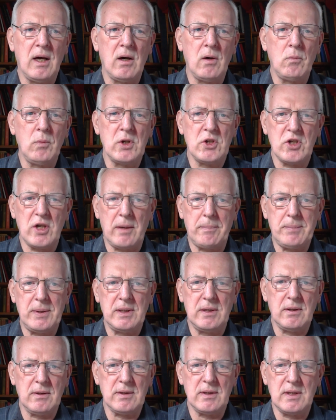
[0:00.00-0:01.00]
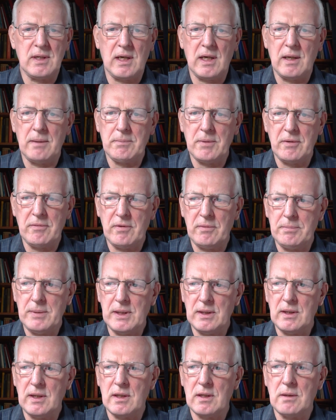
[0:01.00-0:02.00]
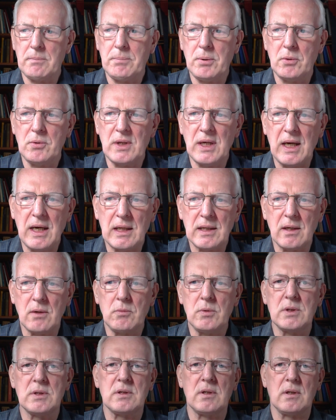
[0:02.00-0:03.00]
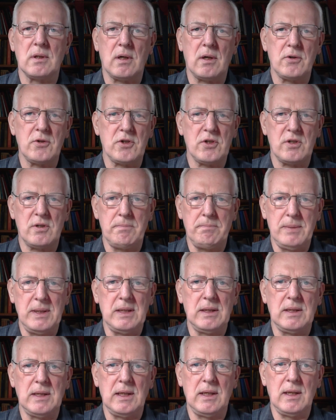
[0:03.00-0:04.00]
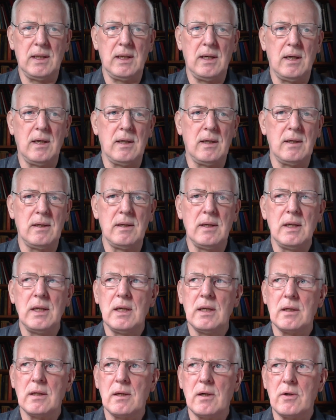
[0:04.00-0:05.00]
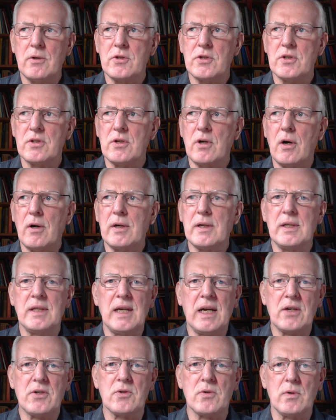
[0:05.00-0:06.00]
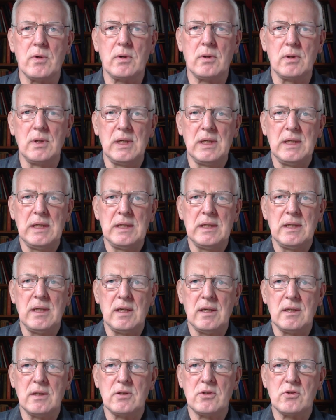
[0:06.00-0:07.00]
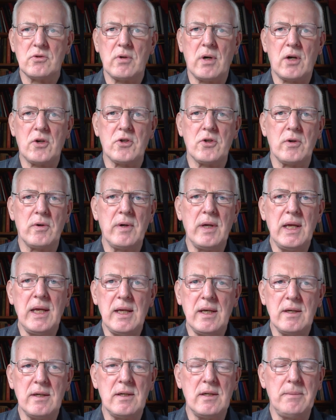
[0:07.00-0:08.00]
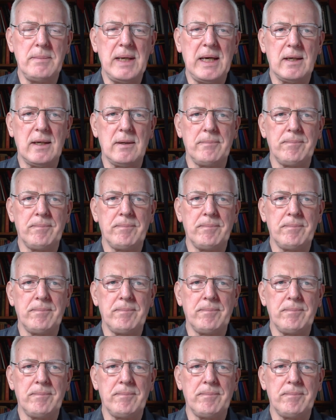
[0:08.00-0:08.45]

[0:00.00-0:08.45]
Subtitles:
which up until the time of the building of the Potala was the largest building, largest architectural structure in Tibet.